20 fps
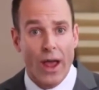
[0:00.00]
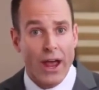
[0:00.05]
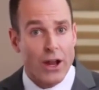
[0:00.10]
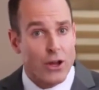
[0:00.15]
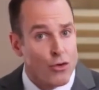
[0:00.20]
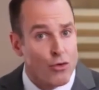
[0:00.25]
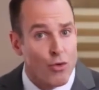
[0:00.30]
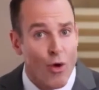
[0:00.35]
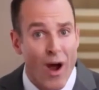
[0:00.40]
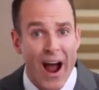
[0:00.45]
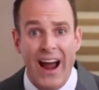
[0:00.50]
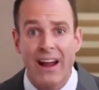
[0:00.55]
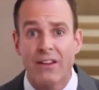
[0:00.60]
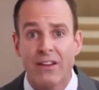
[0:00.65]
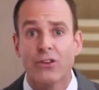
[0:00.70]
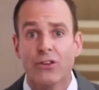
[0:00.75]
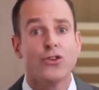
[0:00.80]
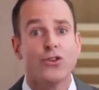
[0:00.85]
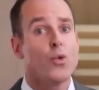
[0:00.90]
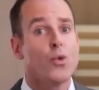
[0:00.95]
and you ride
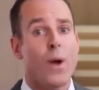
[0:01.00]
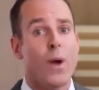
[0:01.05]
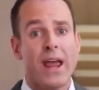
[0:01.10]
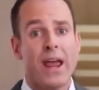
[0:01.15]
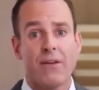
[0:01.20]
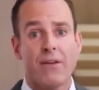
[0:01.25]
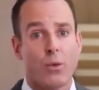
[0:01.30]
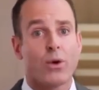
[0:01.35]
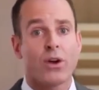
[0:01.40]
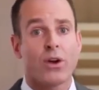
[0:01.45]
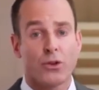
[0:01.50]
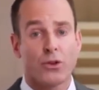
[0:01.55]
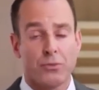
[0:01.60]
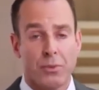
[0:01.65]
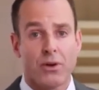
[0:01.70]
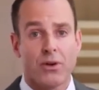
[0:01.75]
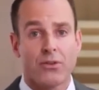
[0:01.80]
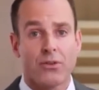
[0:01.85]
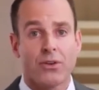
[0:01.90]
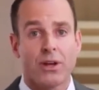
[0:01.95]
this new wave that we're
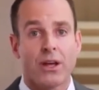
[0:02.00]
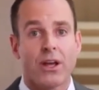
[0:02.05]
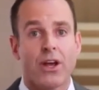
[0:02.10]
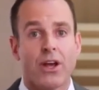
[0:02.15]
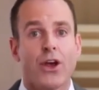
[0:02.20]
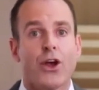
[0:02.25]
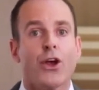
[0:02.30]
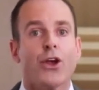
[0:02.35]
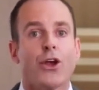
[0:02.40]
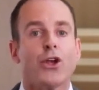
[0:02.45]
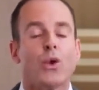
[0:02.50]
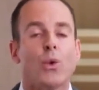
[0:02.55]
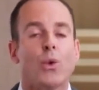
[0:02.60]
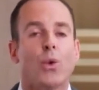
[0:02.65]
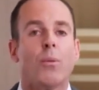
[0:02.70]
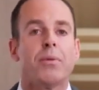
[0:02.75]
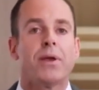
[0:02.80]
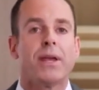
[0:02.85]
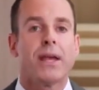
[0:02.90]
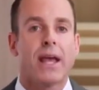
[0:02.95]
experiencing, you
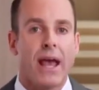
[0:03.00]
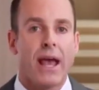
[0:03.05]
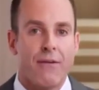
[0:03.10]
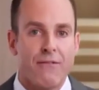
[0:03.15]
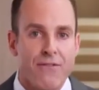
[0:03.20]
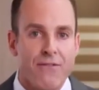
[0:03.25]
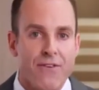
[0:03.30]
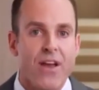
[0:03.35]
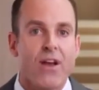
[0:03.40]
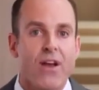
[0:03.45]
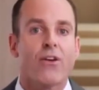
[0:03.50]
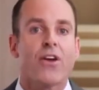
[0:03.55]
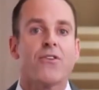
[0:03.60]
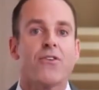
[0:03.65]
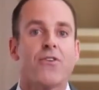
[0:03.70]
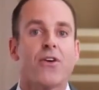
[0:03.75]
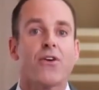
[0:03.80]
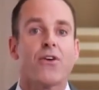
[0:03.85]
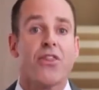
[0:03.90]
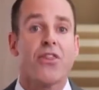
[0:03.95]
will be very,
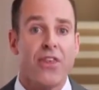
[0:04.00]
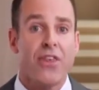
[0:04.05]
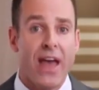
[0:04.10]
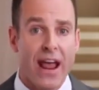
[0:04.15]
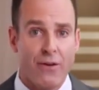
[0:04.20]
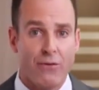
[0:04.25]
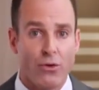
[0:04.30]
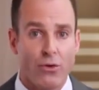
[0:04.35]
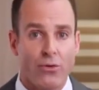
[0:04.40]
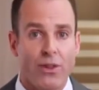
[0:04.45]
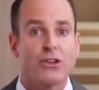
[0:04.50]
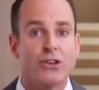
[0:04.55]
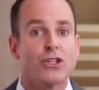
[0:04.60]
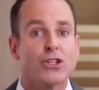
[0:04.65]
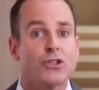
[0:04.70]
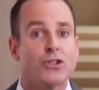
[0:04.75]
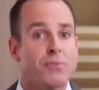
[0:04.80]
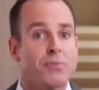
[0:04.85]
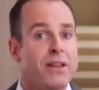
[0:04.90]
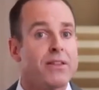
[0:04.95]
very thankful that you
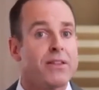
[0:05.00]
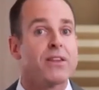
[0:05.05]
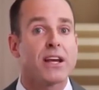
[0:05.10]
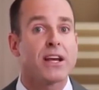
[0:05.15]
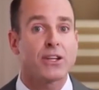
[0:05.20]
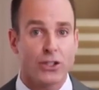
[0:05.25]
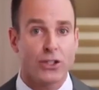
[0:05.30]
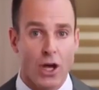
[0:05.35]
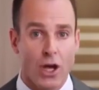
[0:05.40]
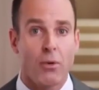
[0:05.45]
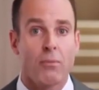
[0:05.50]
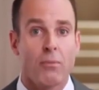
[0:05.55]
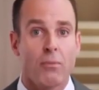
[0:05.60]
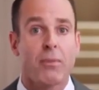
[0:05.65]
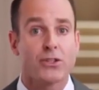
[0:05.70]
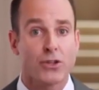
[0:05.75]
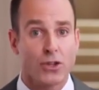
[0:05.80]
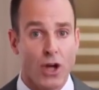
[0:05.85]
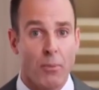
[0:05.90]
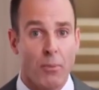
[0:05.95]
spent the next couple
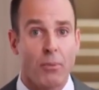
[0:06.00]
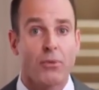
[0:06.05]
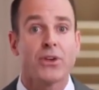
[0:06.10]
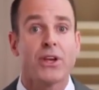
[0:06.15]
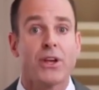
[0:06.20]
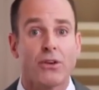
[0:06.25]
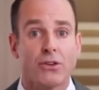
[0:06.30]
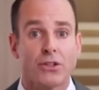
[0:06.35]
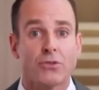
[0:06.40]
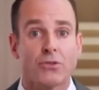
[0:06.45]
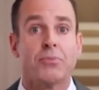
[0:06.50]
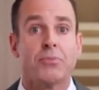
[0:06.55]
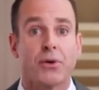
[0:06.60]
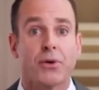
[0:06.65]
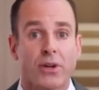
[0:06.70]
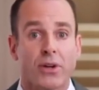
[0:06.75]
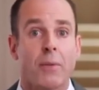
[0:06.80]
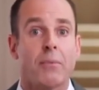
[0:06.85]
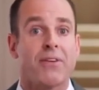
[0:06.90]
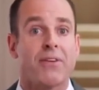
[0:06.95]
months or couple years
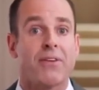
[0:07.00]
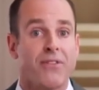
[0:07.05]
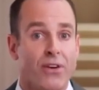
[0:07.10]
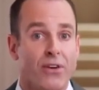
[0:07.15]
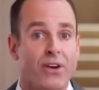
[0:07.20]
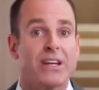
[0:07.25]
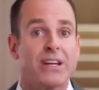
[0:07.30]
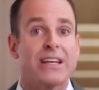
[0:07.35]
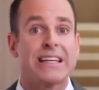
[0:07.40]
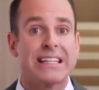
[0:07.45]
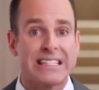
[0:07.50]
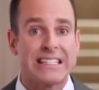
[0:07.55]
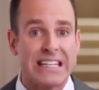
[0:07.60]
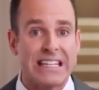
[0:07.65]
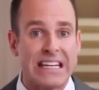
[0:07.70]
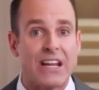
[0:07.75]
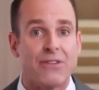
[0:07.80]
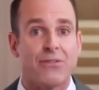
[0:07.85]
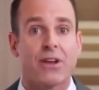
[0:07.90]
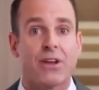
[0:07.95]
building up a very
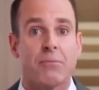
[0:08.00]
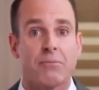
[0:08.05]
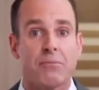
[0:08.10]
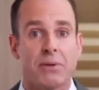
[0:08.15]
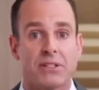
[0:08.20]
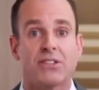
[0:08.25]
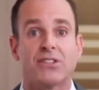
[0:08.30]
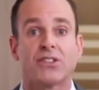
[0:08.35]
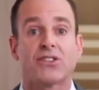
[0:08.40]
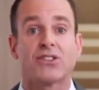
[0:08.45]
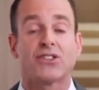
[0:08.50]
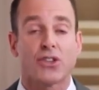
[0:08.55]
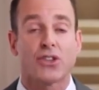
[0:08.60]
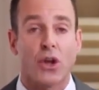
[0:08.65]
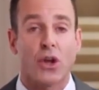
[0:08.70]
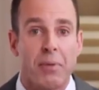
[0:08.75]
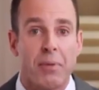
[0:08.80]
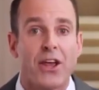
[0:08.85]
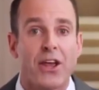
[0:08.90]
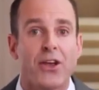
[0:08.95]
significant business that's going
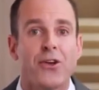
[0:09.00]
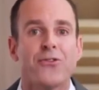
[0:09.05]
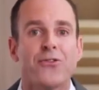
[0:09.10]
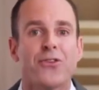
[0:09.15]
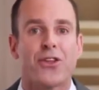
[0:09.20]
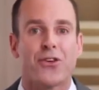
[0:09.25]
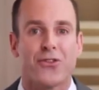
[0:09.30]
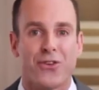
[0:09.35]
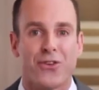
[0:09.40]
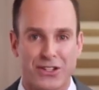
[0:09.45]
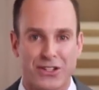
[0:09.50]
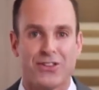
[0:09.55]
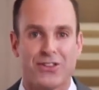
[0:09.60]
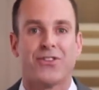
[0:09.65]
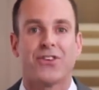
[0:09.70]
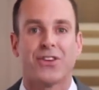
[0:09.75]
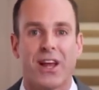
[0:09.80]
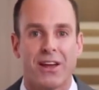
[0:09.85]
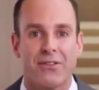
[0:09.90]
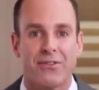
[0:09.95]
to pay you for the rest of
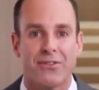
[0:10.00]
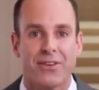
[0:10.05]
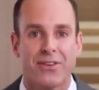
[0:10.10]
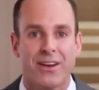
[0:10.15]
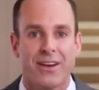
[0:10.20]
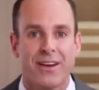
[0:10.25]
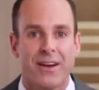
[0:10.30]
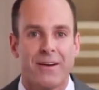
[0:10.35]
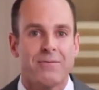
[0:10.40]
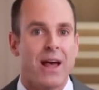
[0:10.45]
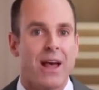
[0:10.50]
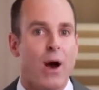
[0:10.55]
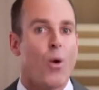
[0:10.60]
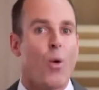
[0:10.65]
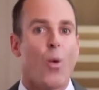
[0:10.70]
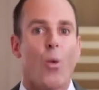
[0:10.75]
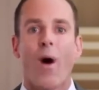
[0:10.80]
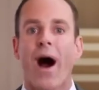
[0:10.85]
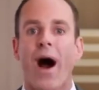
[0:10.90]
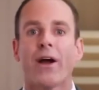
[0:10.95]
your life.
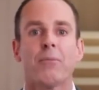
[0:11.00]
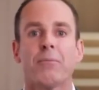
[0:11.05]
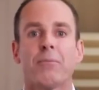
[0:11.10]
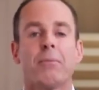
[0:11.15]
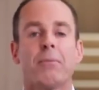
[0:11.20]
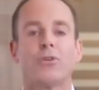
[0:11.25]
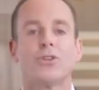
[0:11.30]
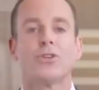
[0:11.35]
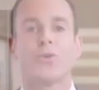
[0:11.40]
Now, why are people